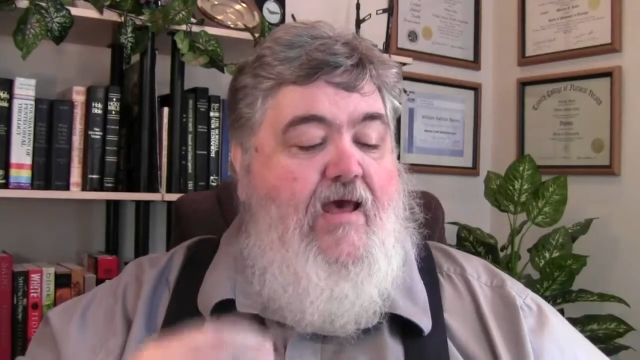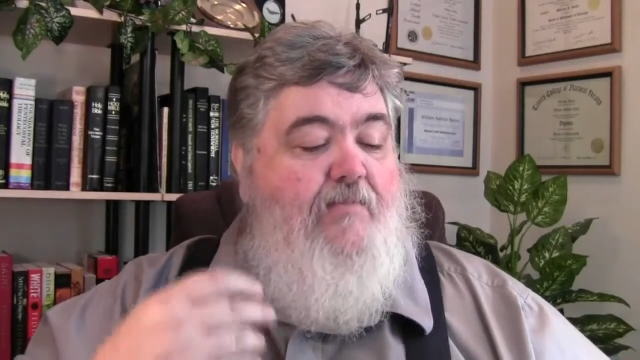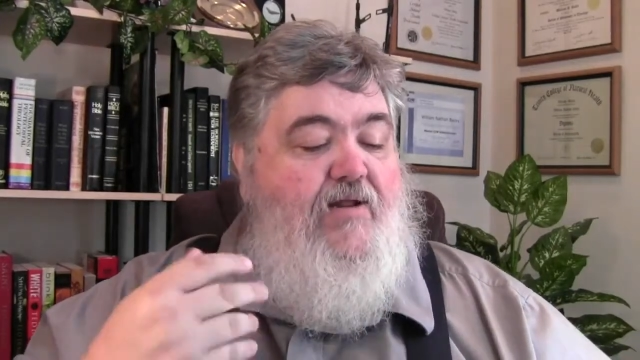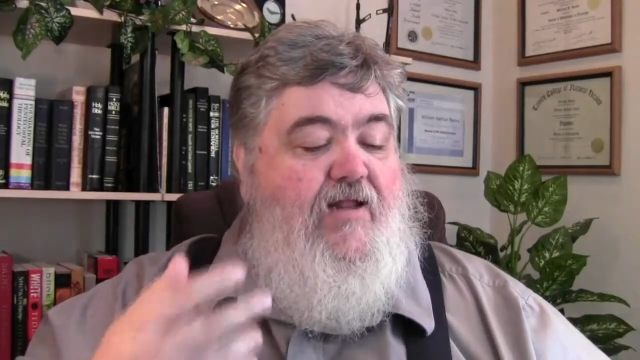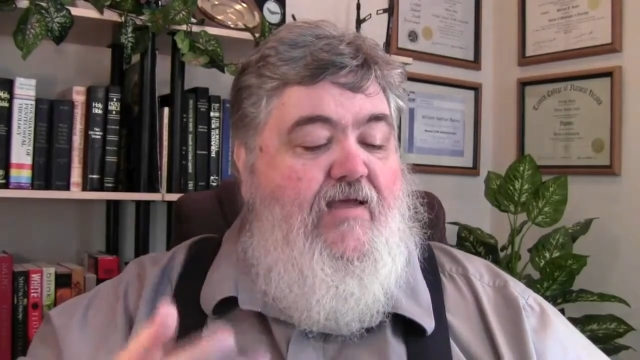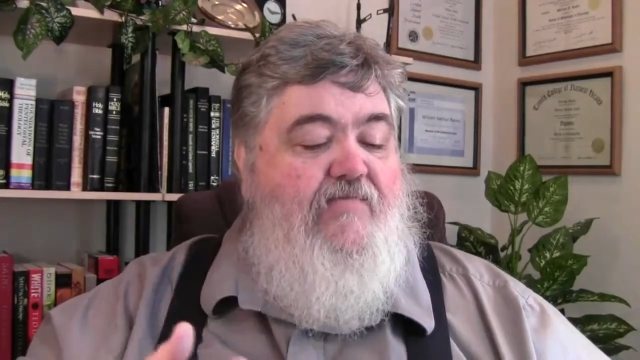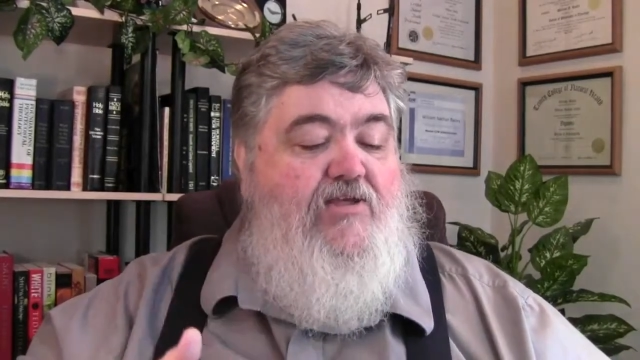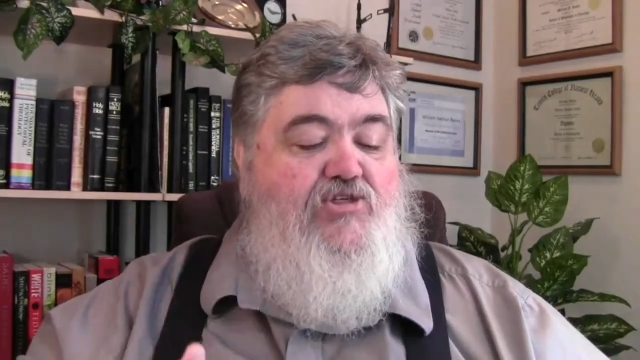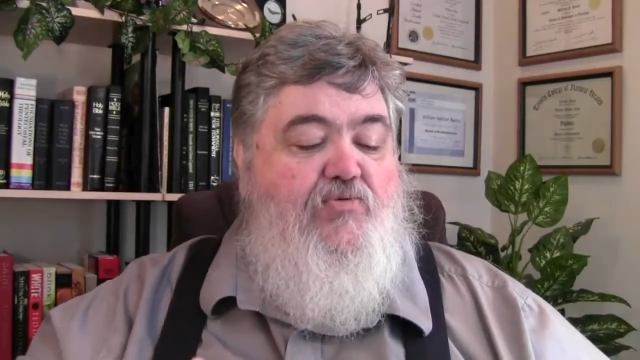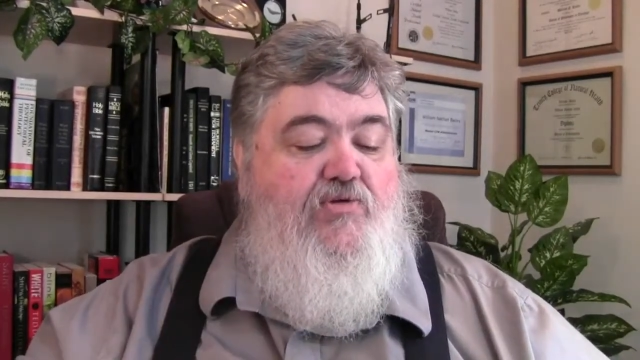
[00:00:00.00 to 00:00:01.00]
believe
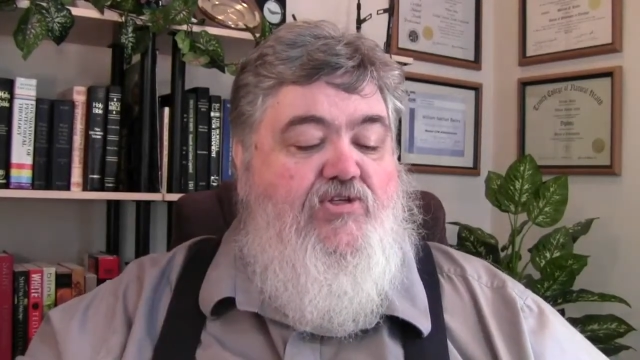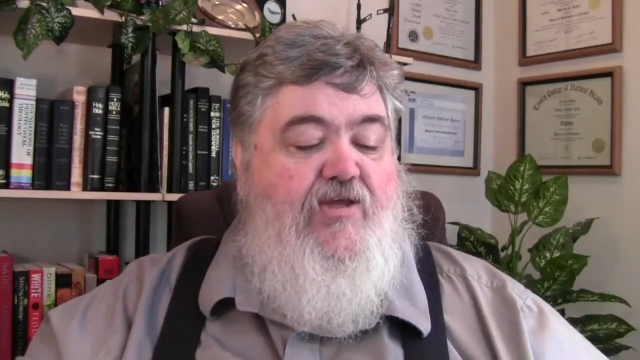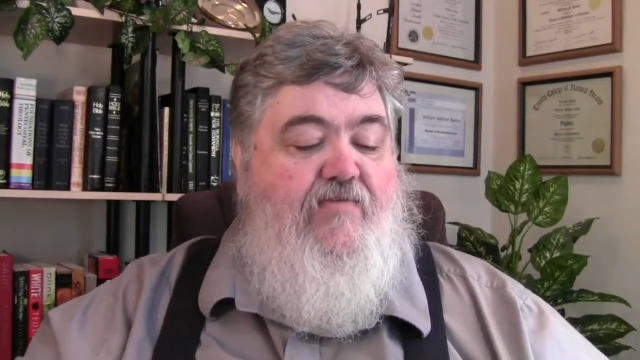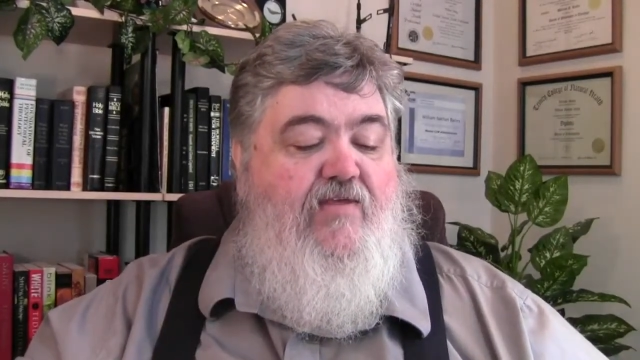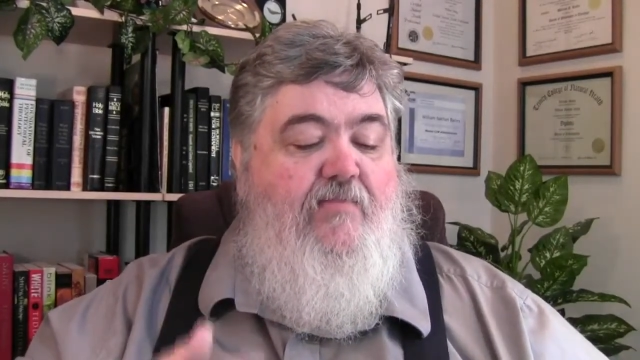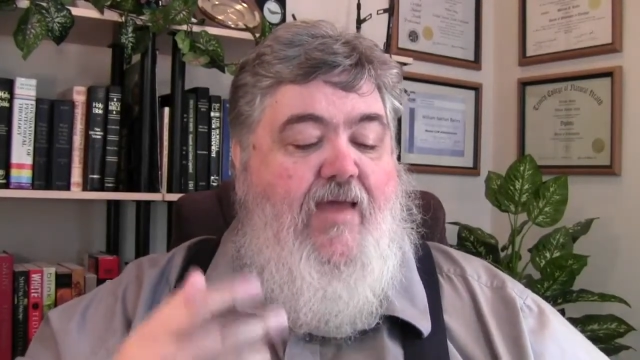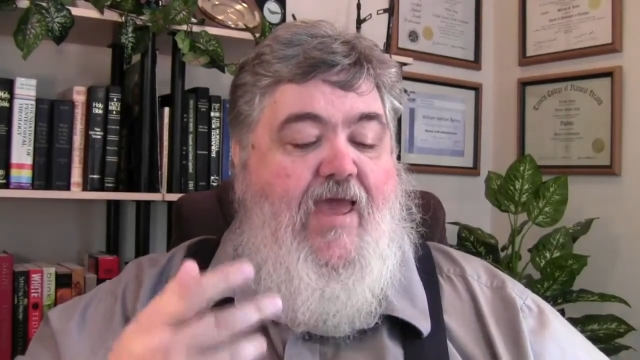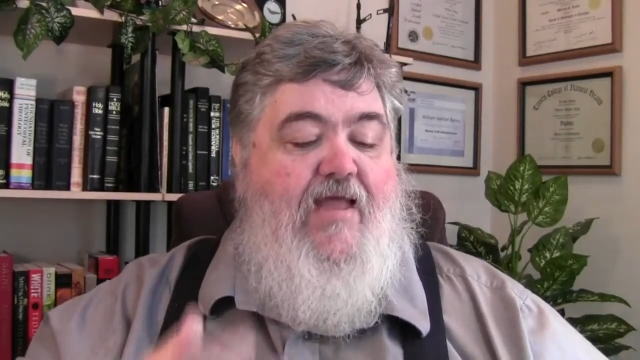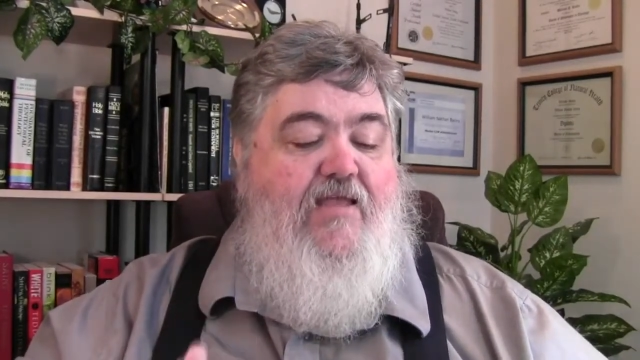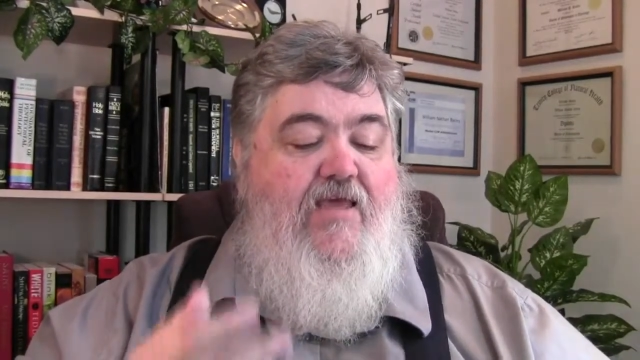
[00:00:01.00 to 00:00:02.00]
that you receive them, and